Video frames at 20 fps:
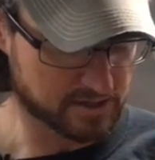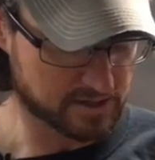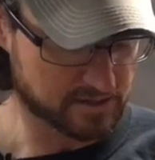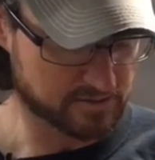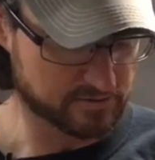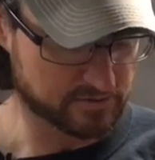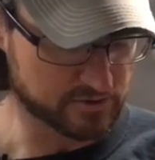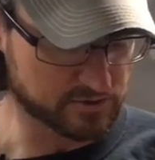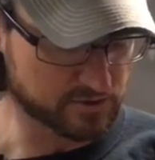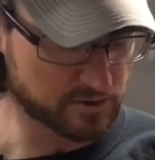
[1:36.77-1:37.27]

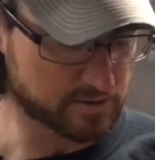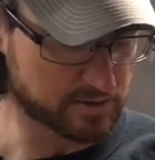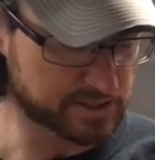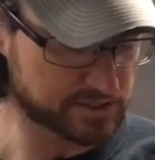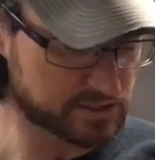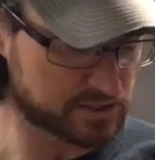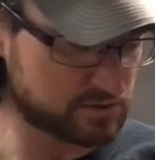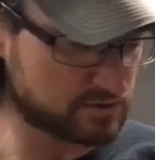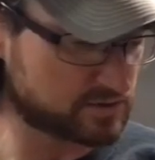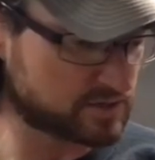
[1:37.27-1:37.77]
and there's no
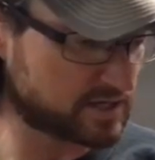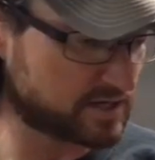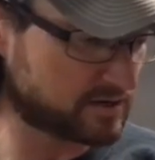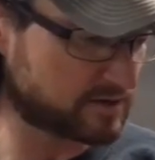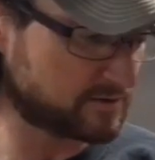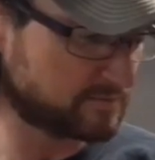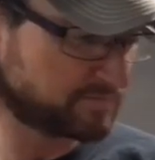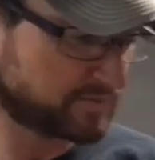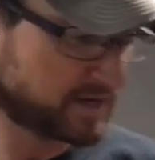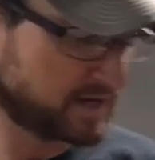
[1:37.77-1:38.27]
issues
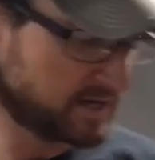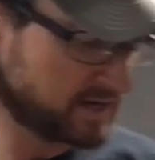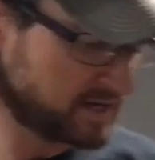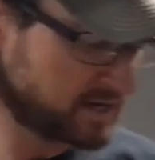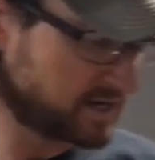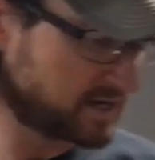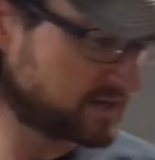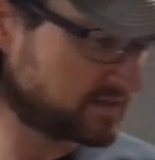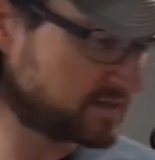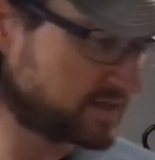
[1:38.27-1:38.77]
there.
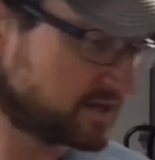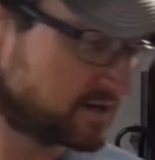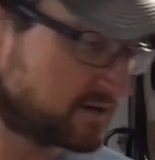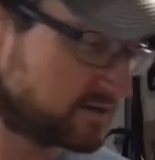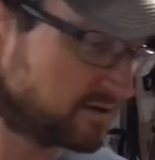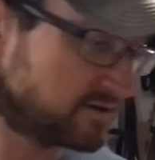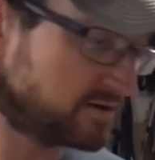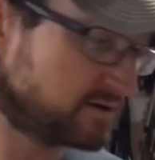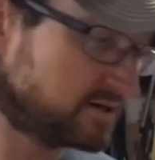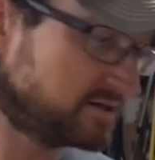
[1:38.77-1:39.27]
And
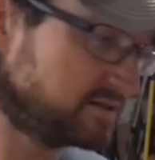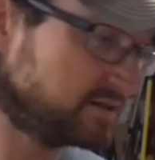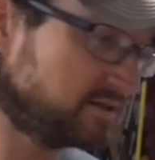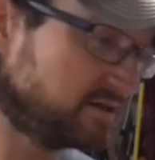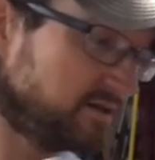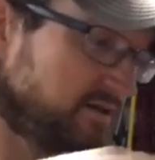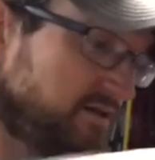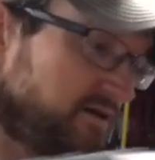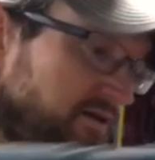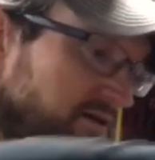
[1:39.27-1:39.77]
then on
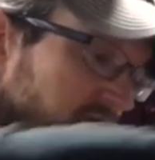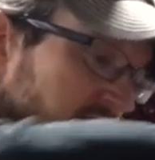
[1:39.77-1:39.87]
the